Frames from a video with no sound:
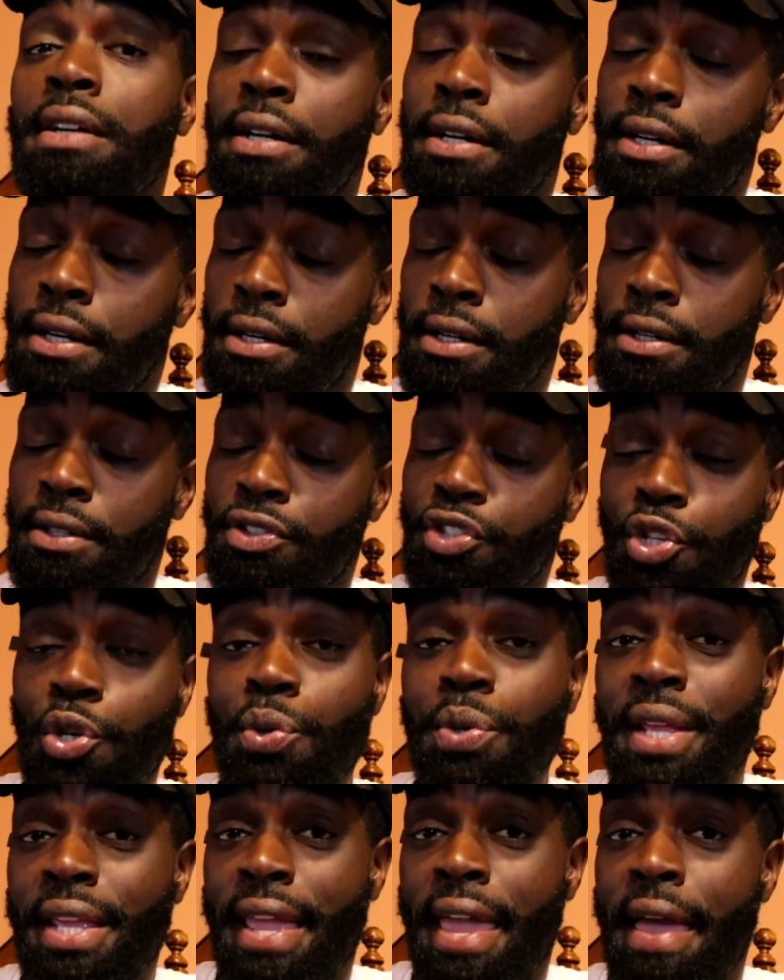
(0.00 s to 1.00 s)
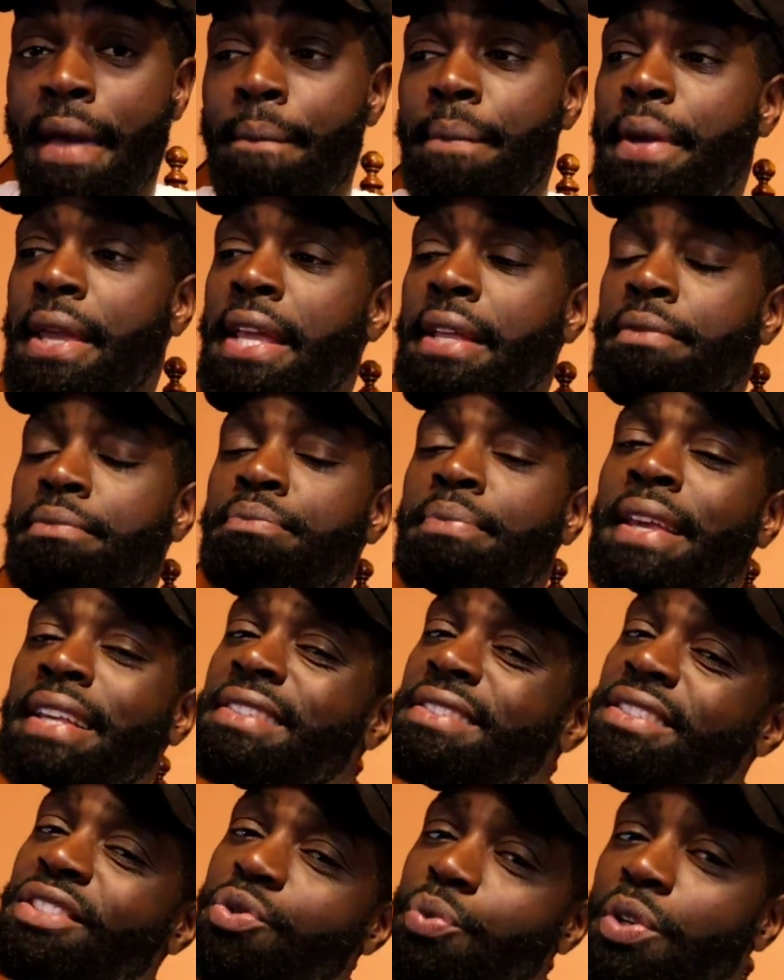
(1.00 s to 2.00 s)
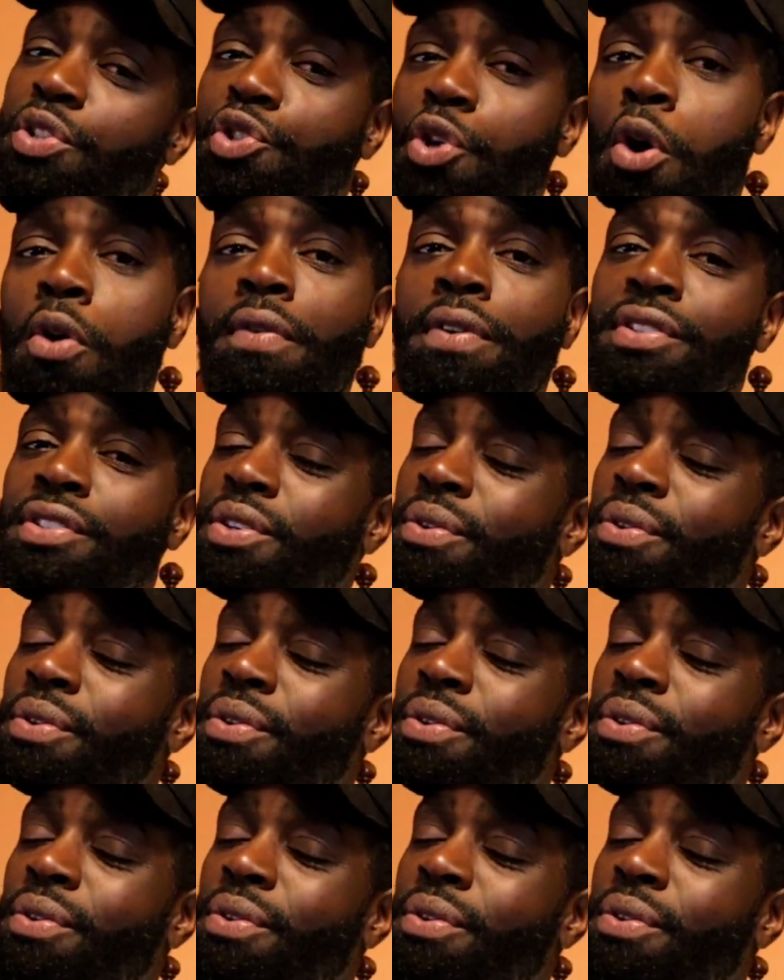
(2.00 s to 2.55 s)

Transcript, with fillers: uh, tuning app and makes the switch over.